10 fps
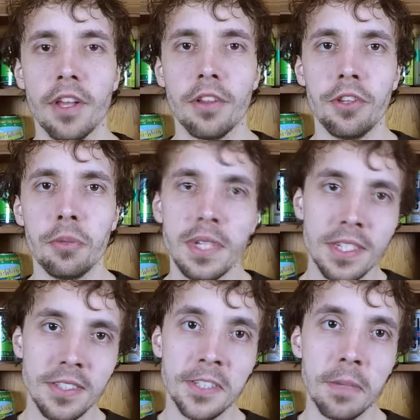that little bit
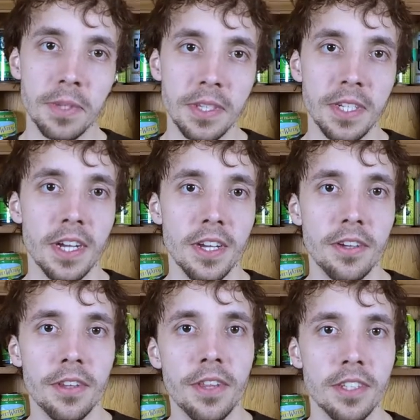of zip at the
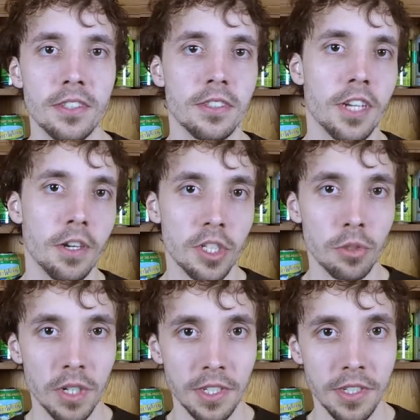end that's
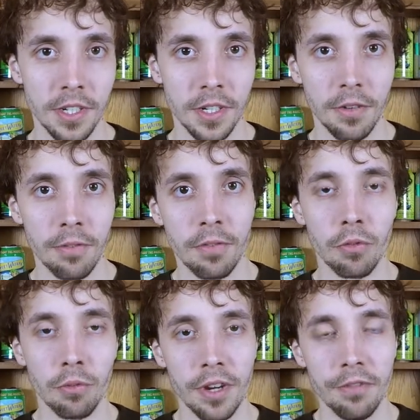characteristic of
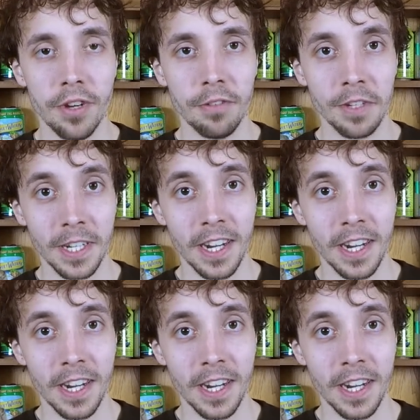red velvet